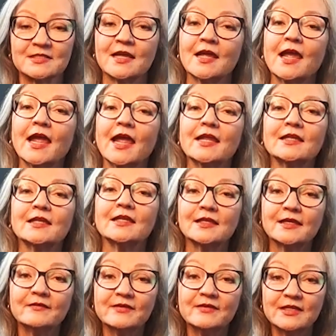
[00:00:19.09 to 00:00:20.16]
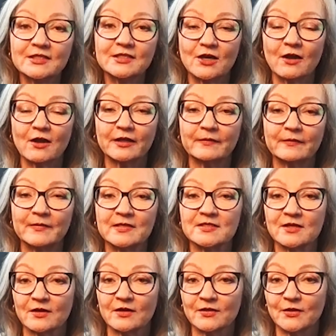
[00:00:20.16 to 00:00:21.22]
And living documents are
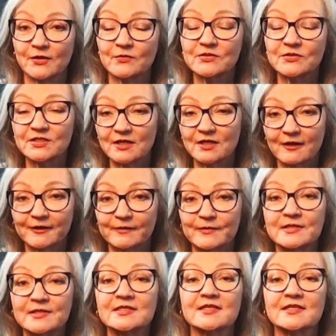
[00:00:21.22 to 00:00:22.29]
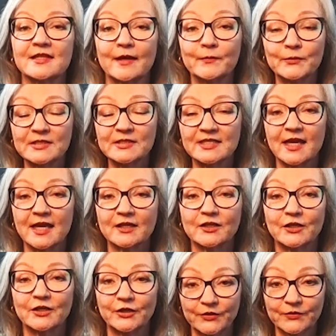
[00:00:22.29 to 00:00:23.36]
those documents that protect
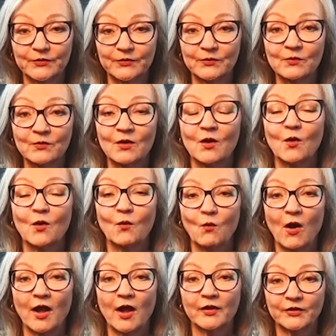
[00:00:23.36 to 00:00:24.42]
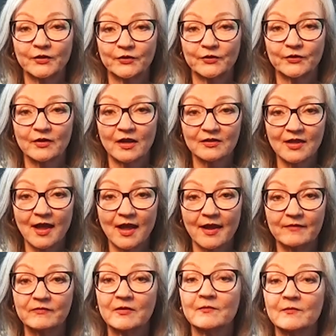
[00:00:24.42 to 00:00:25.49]
you while you're alive.
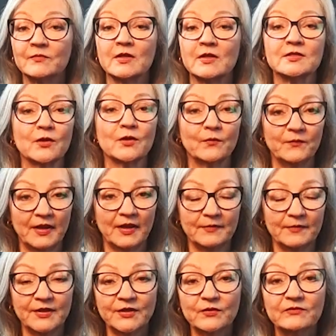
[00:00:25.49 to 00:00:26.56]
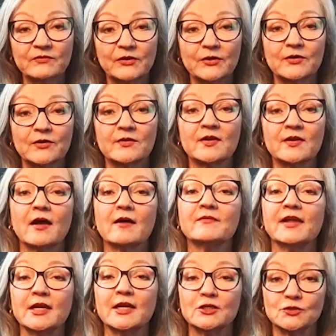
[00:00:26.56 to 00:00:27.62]
So maybe you have heard of a
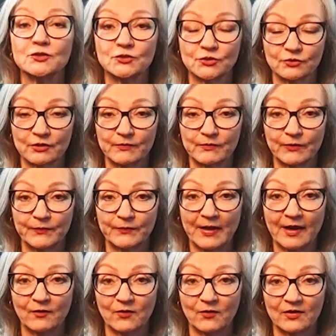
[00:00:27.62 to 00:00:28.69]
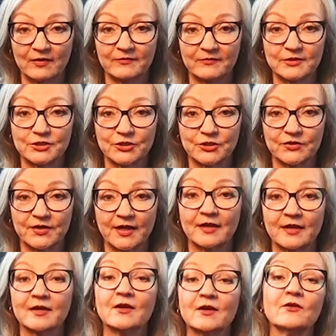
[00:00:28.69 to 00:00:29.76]
durable power of attorney
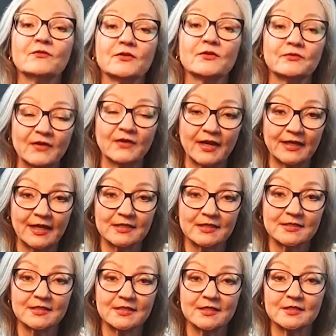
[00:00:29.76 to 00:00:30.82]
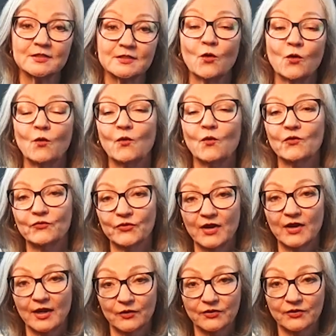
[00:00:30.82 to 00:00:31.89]
for finances or for
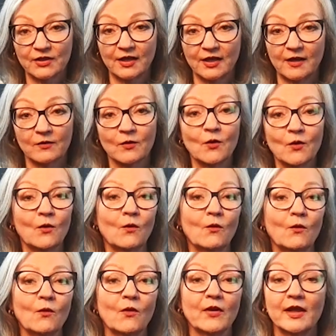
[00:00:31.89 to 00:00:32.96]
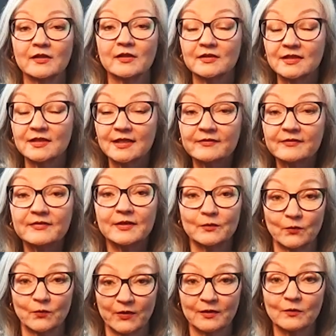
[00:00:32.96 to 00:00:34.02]
healthcare, or a living
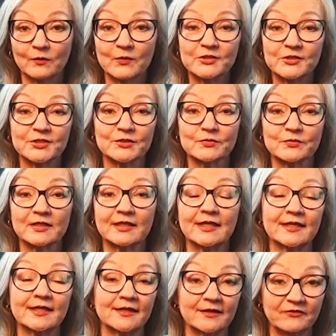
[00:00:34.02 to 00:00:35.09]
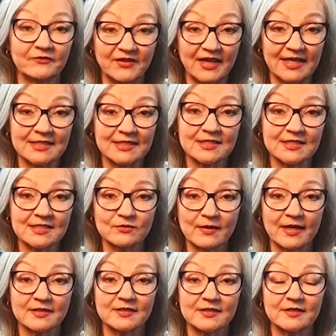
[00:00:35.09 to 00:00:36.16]
will, which is really an advance
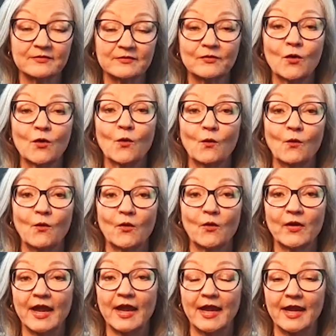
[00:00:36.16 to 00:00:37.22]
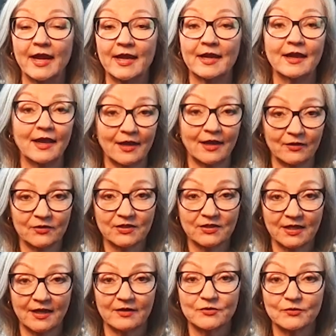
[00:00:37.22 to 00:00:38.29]
directive or a healthcare
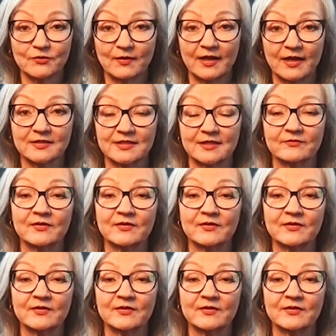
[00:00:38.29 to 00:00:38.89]
directive.